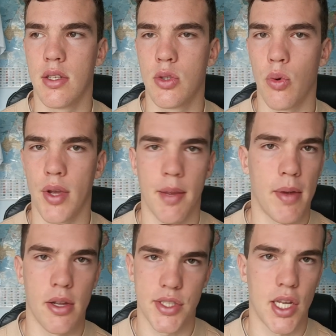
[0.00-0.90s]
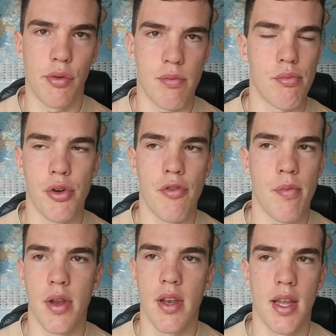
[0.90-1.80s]
talking about
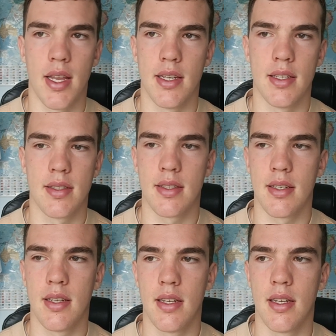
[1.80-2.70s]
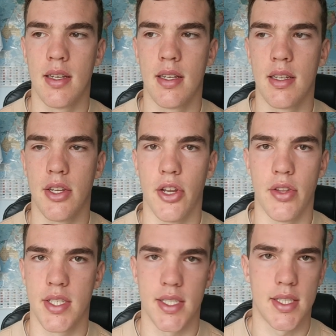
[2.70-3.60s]
self-improvement and,
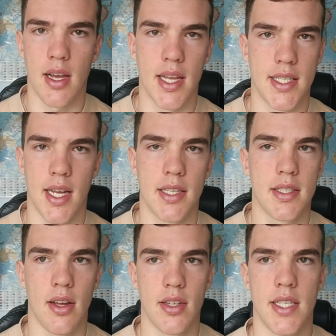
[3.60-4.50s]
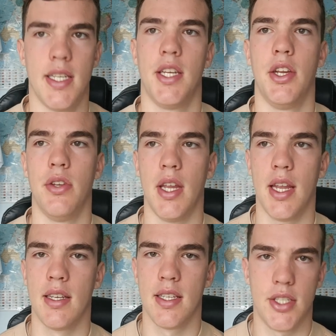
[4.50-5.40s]
the society I started at uni
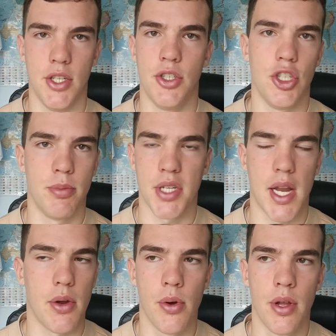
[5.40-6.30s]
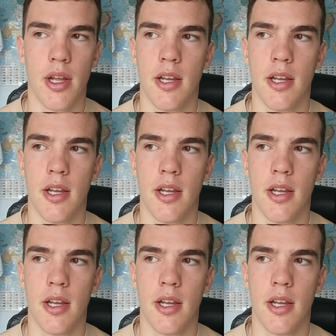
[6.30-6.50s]
and this YouTube channel.